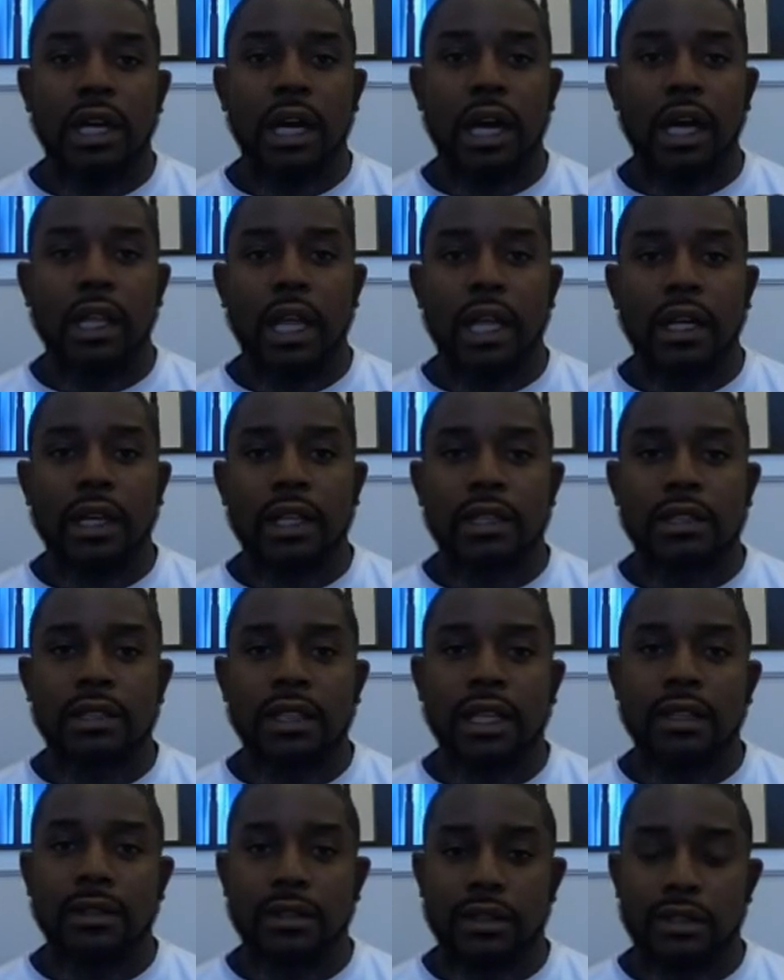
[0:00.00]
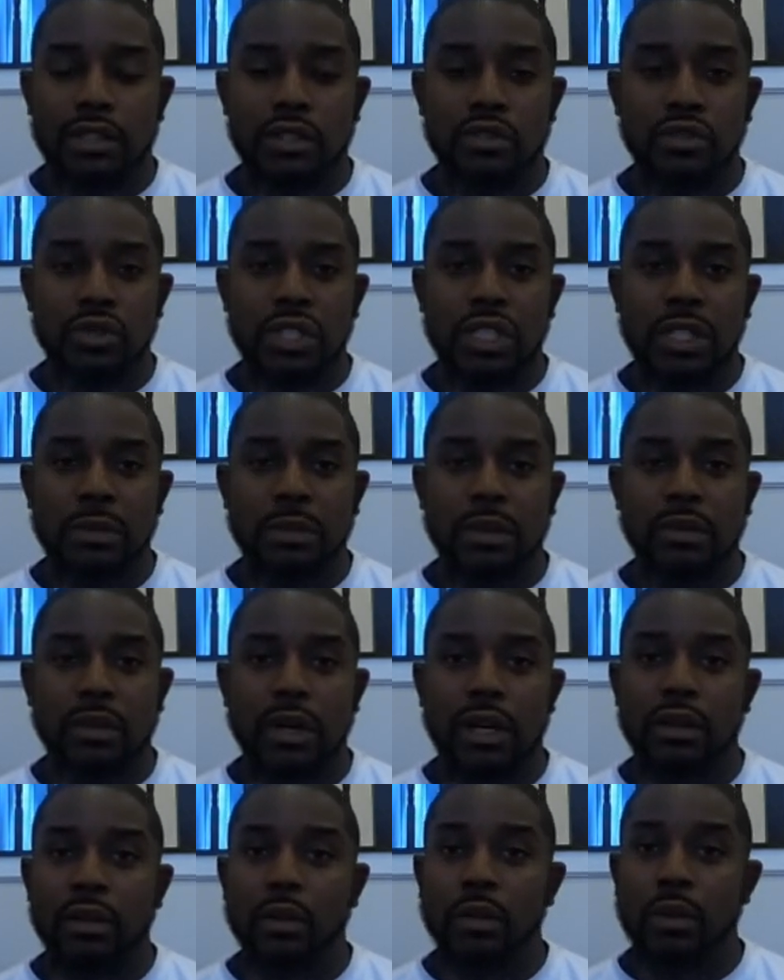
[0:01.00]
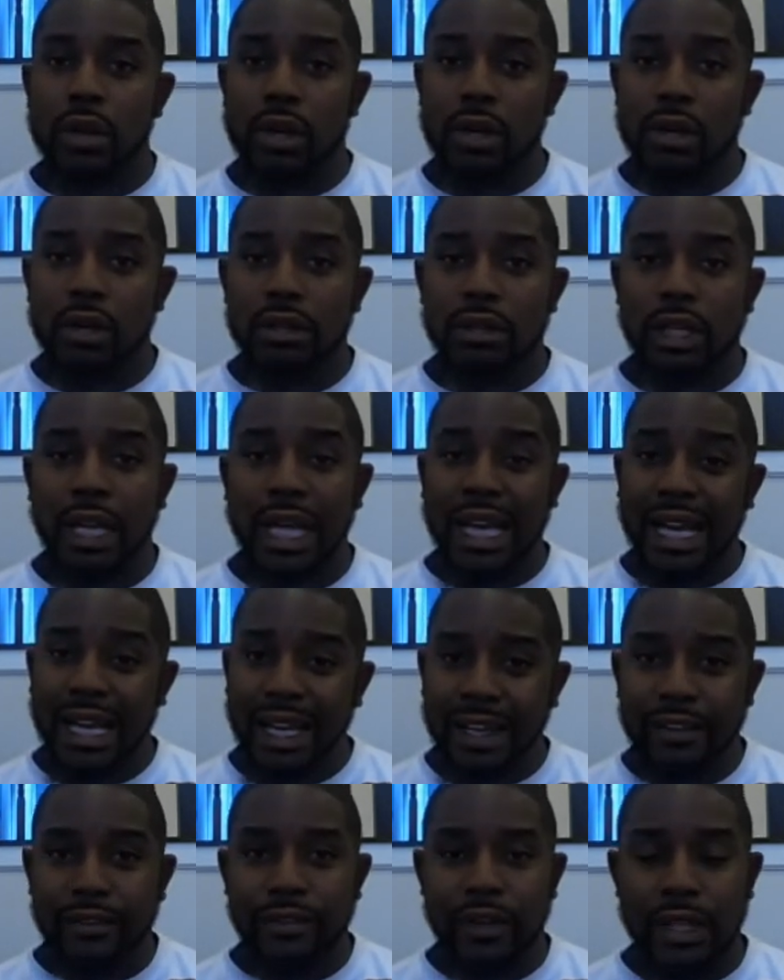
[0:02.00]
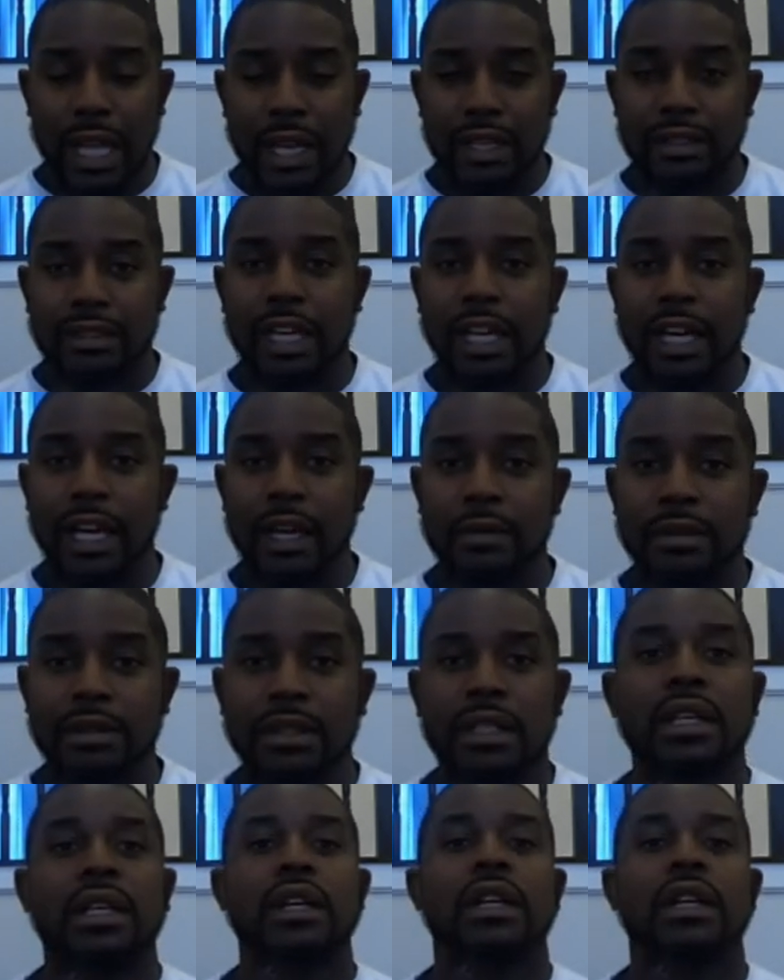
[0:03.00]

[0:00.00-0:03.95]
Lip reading: A lot of these things are streamed around the world live a lot of times.